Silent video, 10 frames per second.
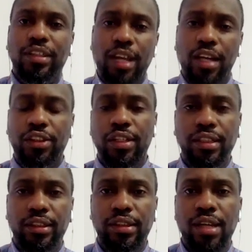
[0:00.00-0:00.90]
discussion
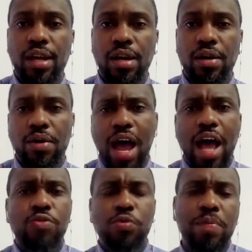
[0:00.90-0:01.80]
is,
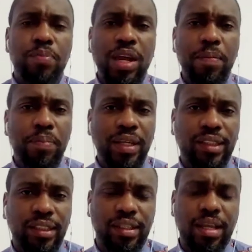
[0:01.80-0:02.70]
how do we bring
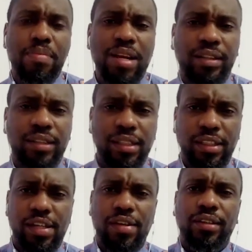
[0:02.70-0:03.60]
peace and stability in
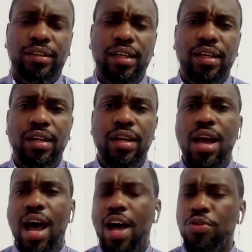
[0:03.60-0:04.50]
the D R C?
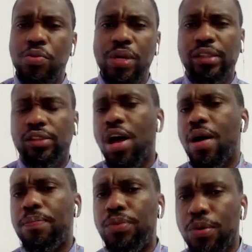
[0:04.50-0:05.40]
How do we
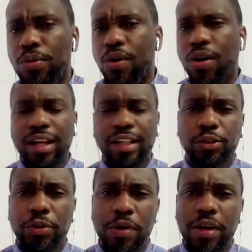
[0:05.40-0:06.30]
stop the war and
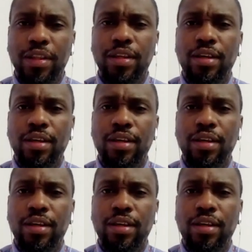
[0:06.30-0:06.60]
so on?